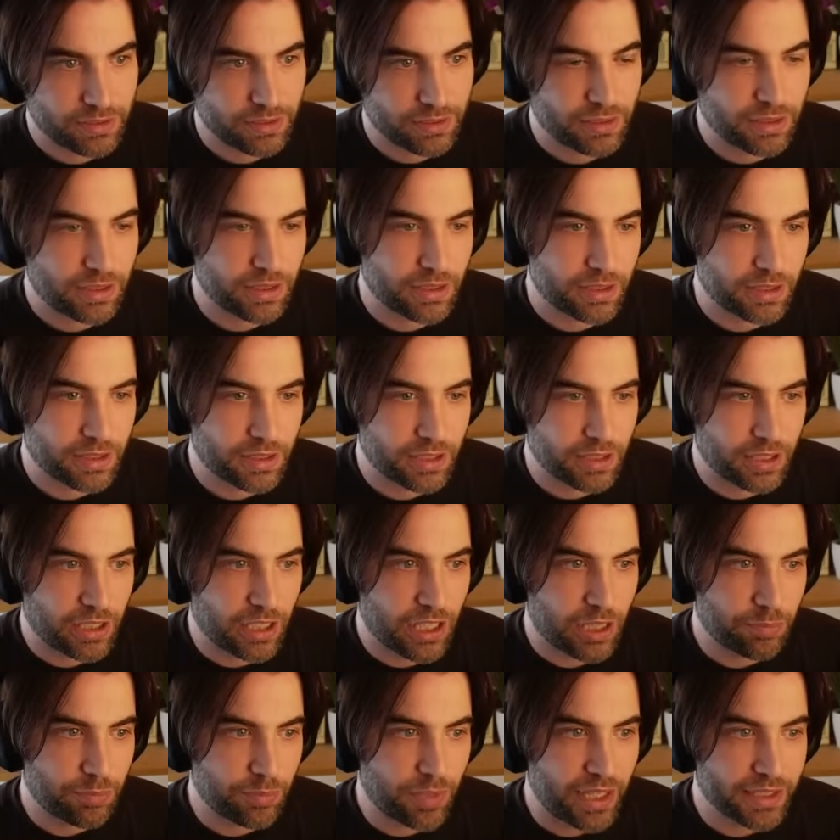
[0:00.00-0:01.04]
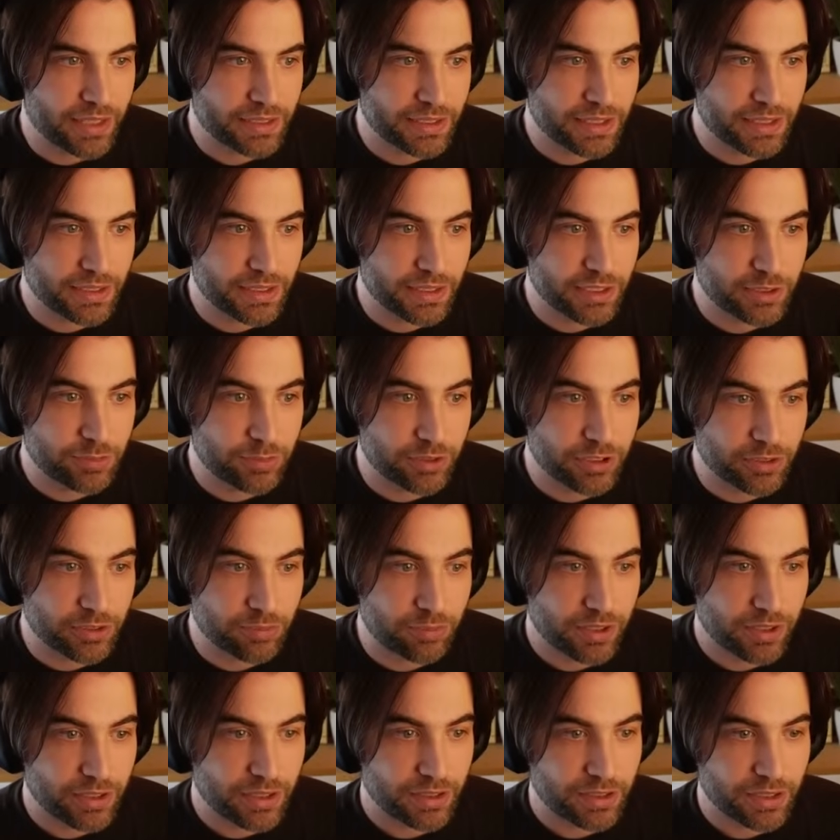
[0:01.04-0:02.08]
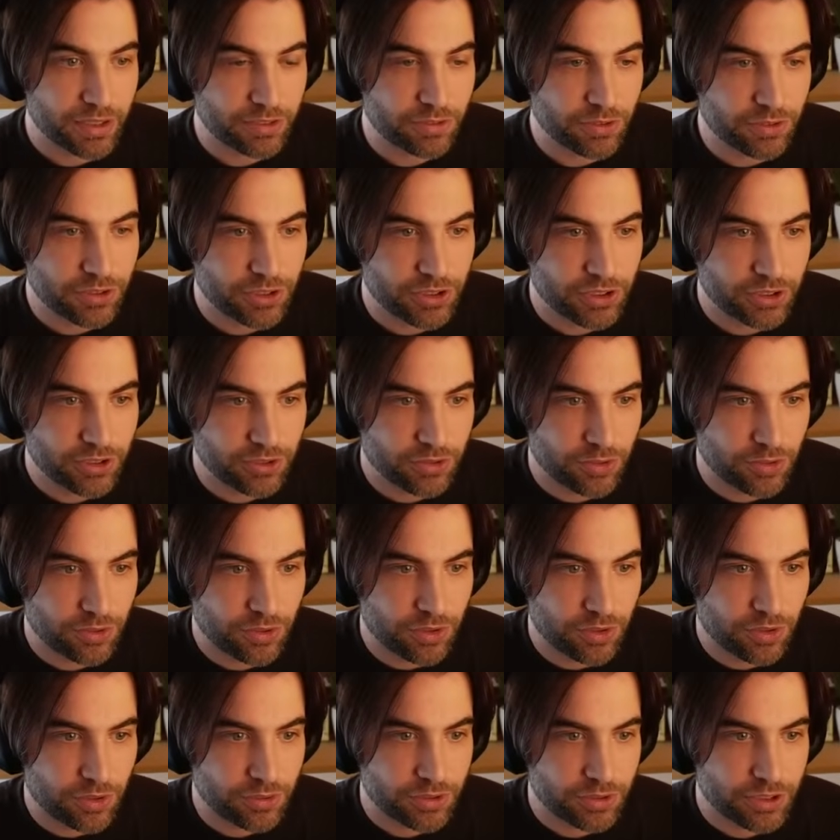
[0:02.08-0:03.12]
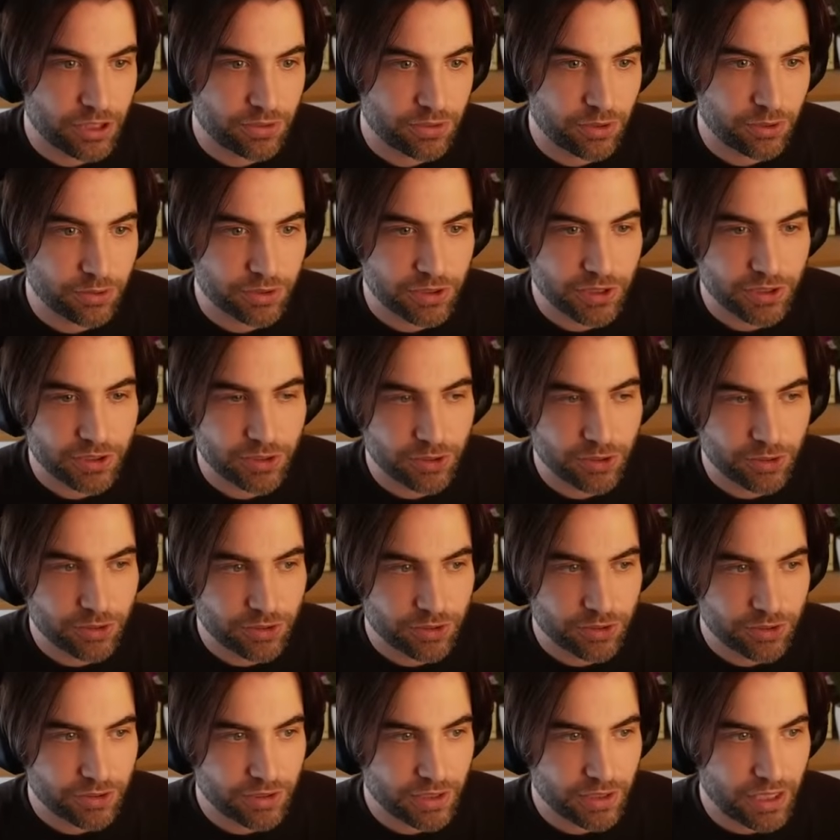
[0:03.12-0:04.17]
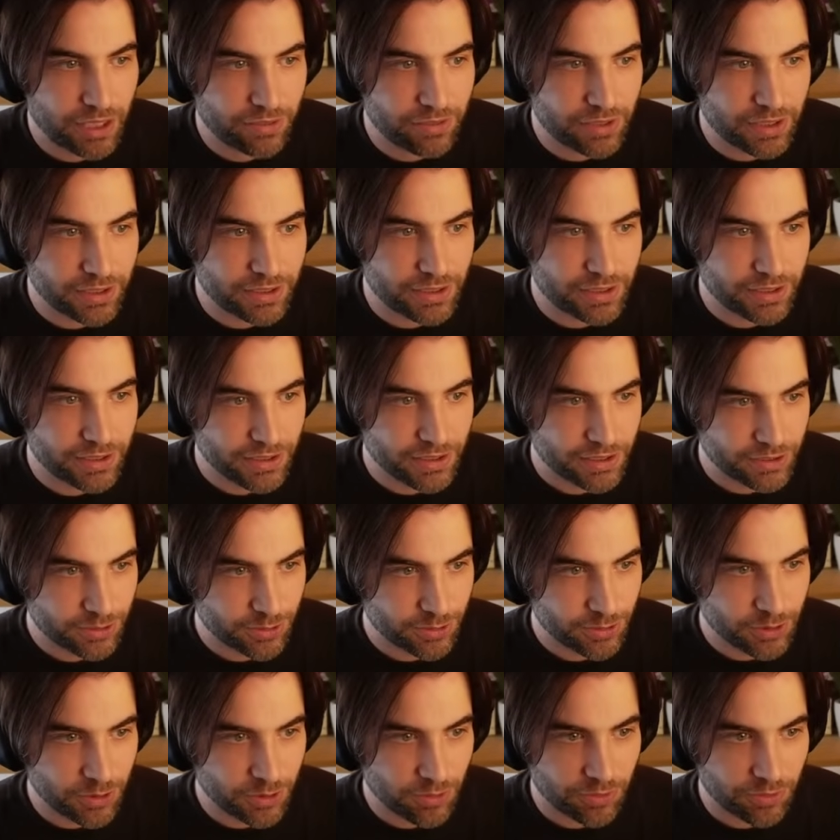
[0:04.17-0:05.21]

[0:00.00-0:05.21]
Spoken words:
I'm asking this because Blender did transition to their own self-hosted solution and having alternatives to some of the